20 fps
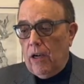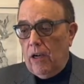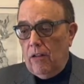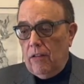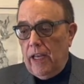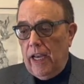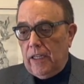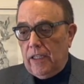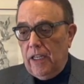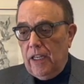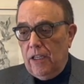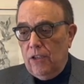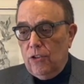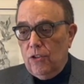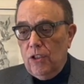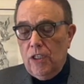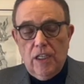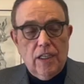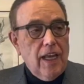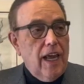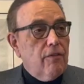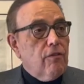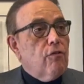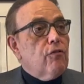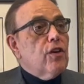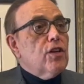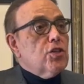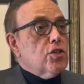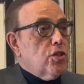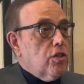collecting is you need to have a
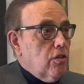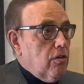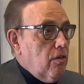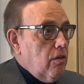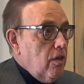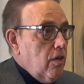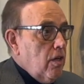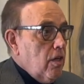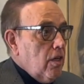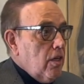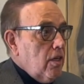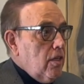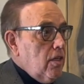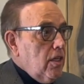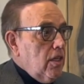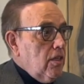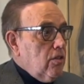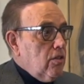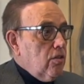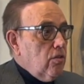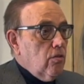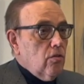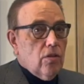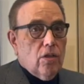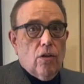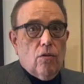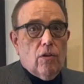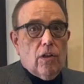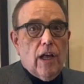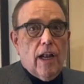vision. You need
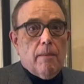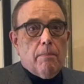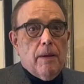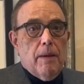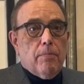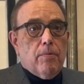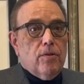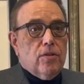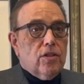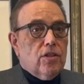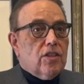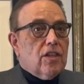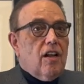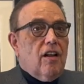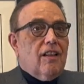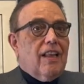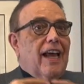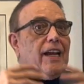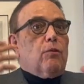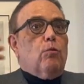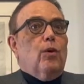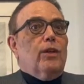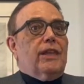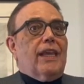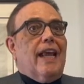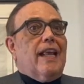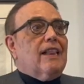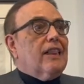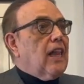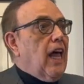to, a lot of people just collect what
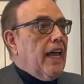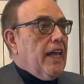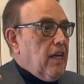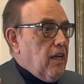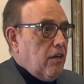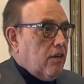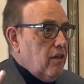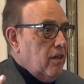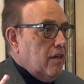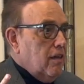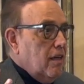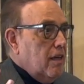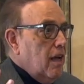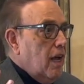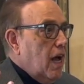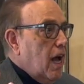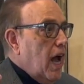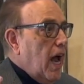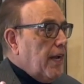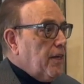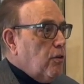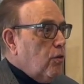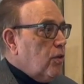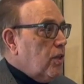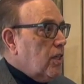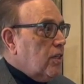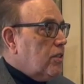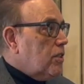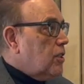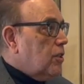they like. I don't
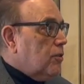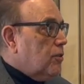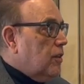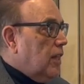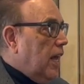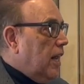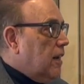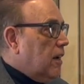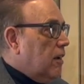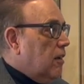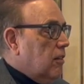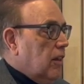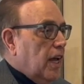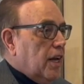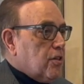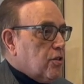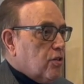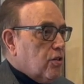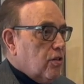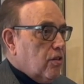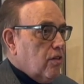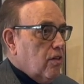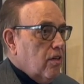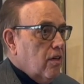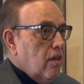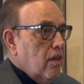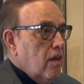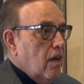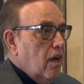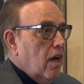consider that a collection.
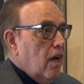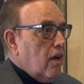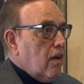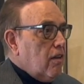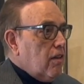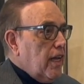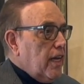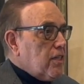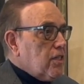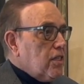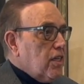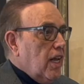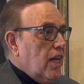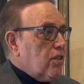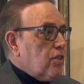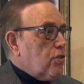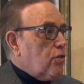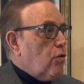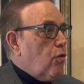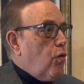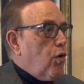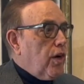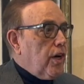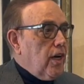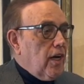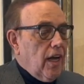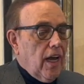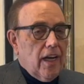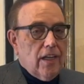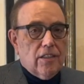A collection has an
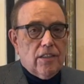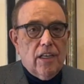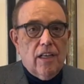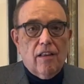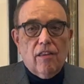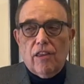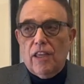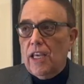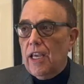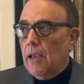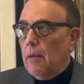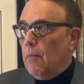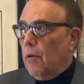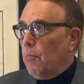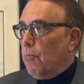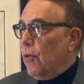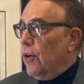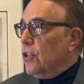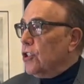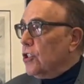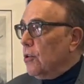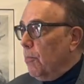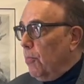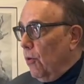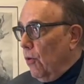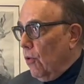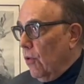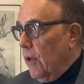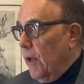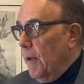organizing theme, a principle.